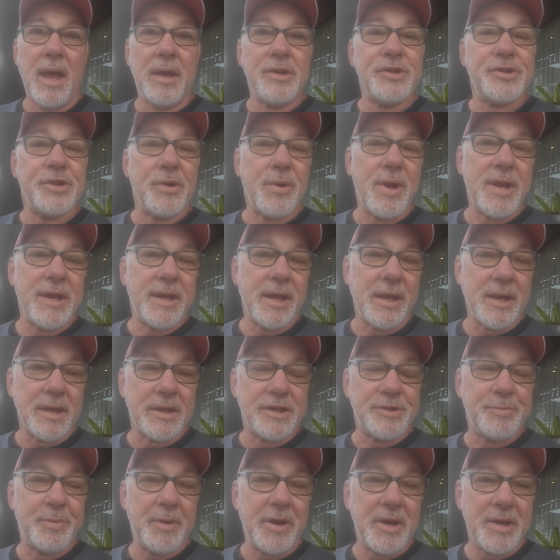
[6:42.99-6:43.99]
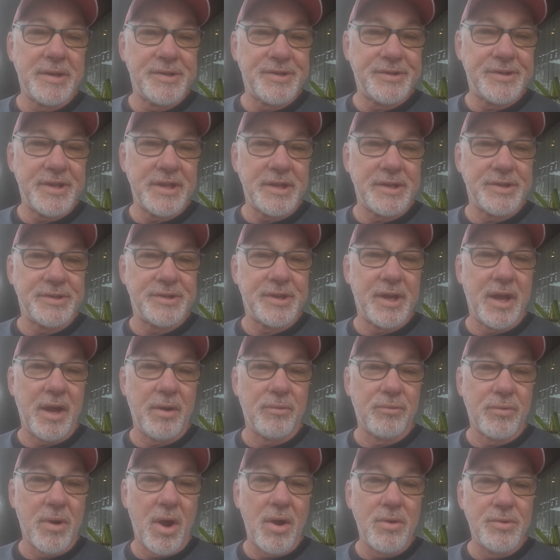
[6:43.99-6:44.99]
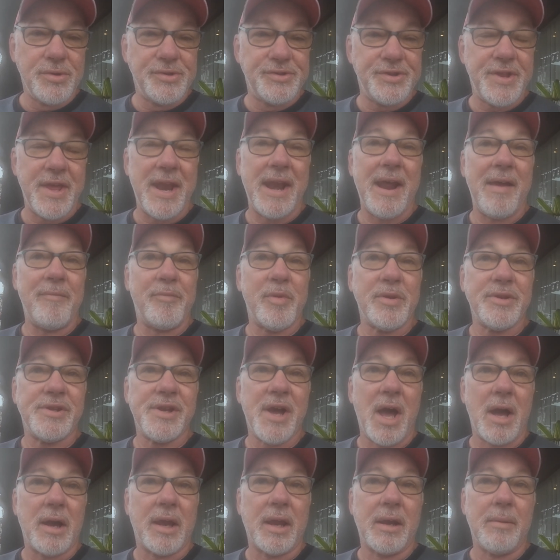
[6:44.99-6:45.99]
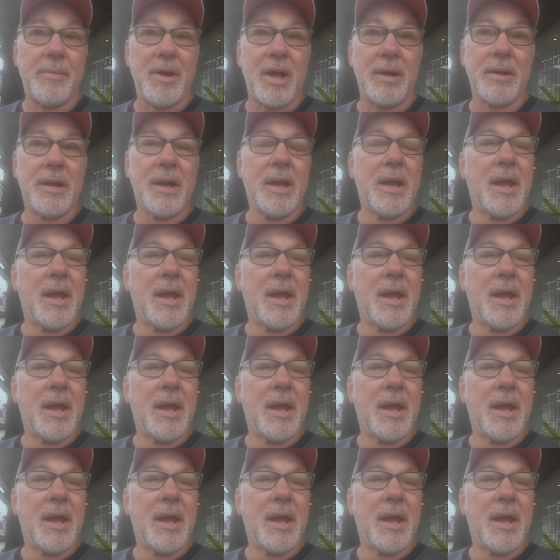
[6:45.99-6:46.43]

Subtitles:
so he can experience these roads that I've been talking about.